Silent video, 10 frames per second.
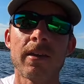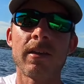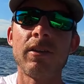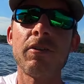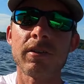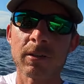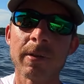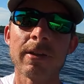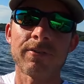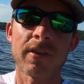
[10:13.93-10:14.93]
and you can
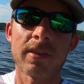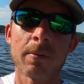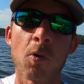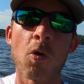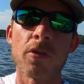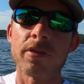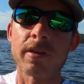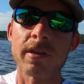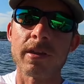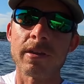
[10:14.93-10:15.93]
sometimes find them on
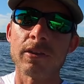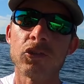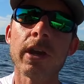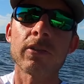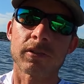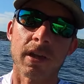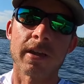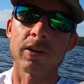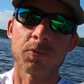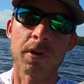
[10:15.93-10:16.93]
the channel
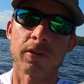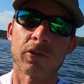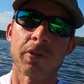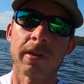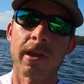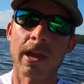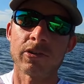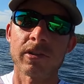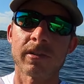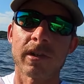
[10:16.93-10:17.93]
side as well so that
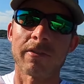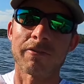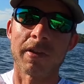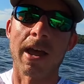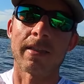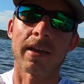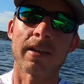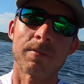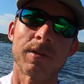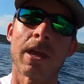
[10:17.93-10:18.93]
actually is like a flat that
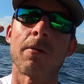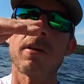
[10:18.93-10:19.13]
comes out